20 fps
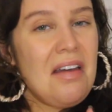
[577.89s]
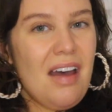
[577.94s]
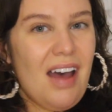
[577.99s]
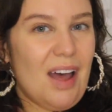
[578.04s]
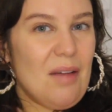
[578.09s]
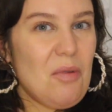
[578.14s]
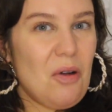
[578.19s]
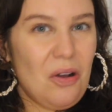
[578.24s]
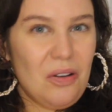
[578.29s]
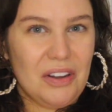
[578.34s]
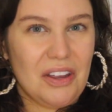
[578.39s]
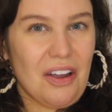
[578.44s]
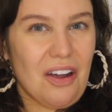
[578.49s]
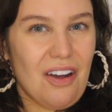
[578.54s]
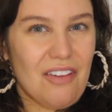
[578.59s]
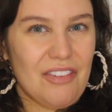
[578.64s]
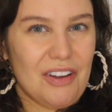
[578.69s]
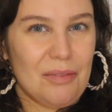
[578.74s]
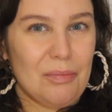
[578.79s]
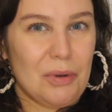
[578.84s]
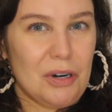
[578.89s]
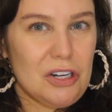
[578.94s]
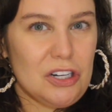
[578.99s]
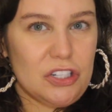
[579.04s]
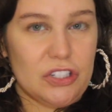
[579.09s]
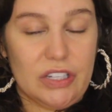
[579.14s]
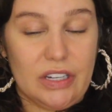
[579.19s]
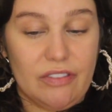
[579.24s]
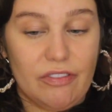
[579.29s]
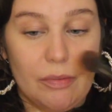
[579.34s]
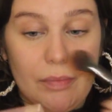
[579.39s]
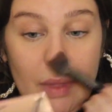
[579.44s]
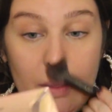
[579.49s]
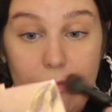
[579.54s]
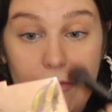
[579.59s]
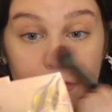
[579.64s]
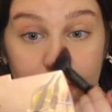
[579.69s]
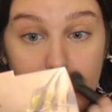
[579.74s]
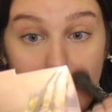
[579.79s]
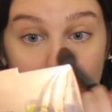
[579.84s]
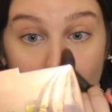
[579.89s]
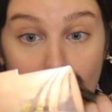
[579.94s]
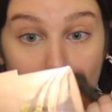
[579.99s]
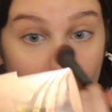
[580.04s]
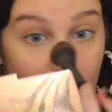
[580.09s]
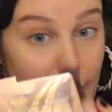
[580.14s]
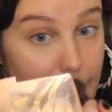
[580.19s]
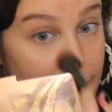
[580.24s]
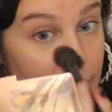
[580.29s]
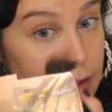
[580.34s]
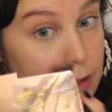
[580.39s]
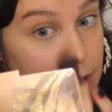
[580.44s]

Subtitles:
I'm holding off on purchasing from them for a while,